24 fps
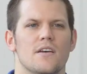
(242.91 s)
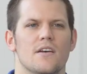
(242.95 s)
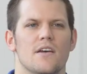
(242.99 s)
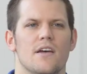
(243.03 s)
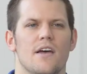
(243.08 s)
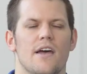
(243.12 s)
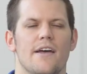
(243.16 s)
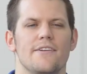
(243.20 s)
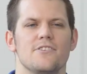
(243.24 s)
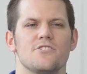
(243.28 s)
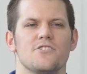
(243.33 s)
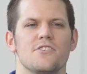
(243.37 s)

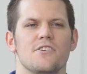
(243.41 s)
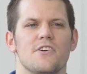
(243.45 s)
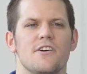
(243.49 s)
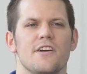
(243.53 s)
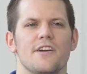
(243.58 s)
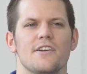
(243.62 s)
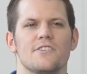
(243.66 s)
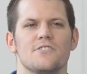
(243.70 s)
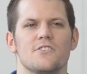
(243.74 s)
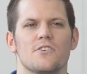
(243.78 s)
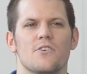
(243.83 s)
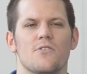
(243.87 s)

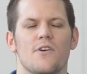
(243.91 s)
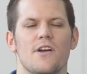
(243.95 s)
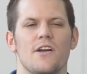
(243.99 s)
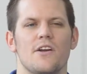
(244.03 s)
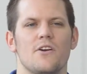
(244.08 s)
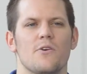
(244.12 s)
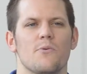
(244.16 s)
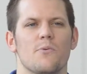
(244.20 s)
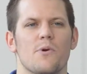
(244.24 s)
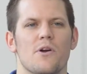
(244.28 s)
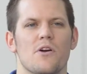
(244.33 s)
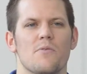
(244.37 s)
Engineering is a great
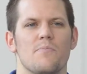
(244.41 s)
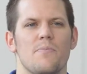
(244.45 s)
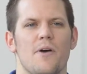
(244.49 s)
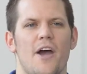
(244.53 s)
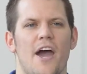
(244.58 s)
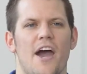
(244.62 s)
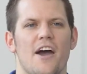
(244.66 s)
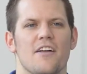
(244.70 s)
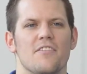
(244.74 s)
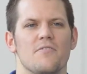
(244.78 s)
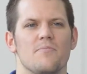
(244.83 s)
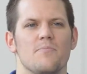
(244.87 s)
career
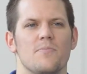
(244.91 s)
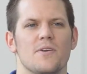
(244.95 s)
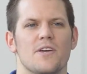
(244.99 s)
path